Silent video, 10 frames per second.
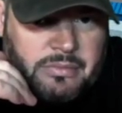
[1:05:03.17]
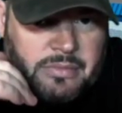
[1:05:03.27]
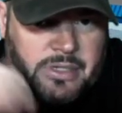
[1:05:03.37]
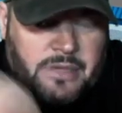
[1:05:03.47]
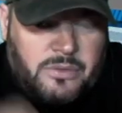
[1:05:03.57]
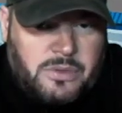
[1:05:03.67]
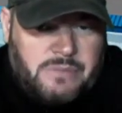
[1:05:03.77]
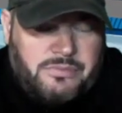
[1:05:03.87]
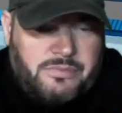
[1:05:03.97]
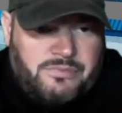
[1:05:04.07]

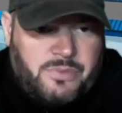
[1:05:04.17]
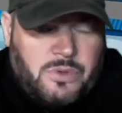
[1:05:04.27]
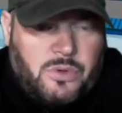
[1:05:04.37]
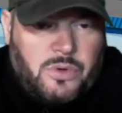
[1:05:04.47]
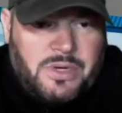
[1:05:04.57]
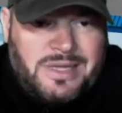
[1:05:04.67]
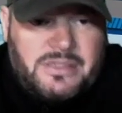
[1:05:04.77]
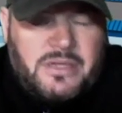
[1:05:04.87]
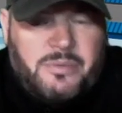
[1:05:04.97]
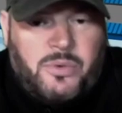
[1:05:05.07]
or get
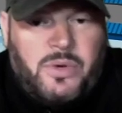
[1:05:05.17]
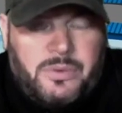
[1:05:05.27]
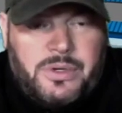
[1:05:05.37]
to the point